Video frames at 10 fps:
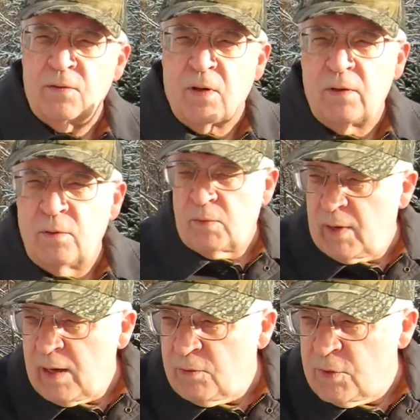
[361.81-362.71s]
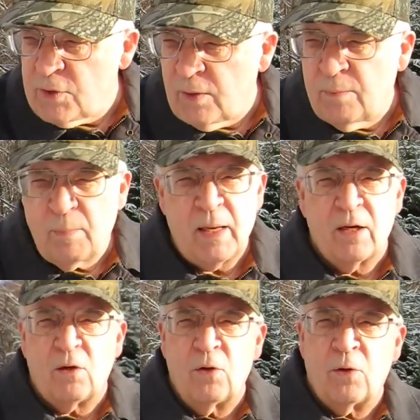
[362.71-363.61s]
So I well, there's a
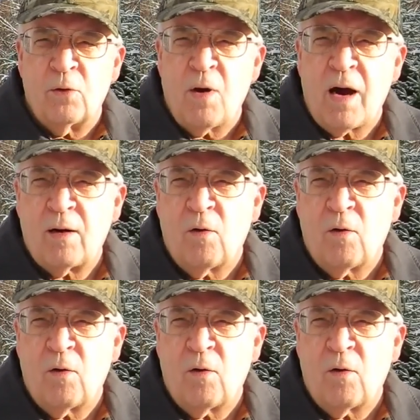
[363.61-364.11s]
pinnacle or a rock